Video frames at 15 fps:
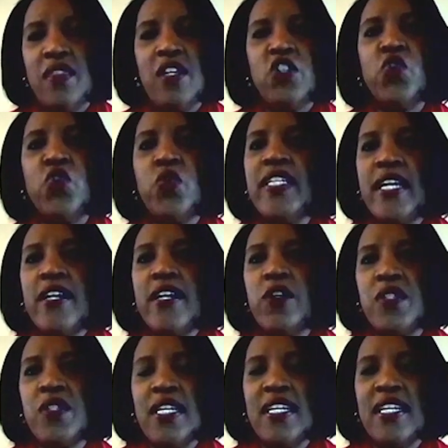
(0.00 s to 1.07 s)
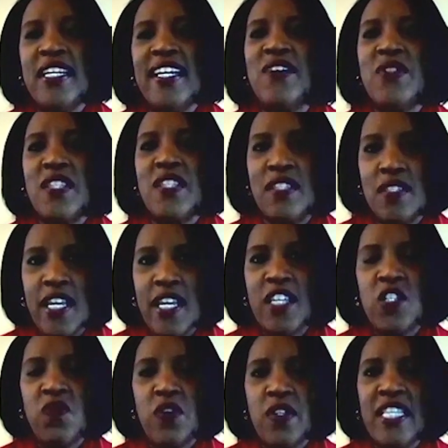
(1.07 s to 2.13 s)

and truly understanding how successful